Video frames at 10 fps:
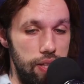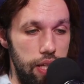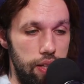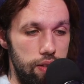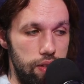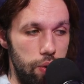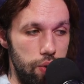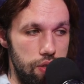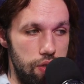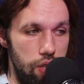feel like there
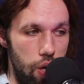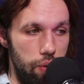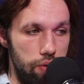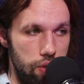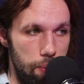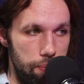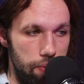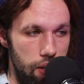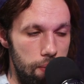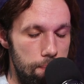was,
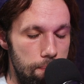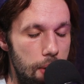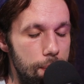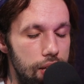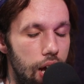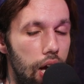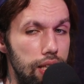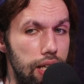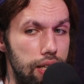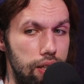maybe
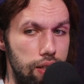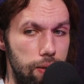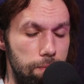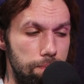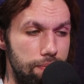not like a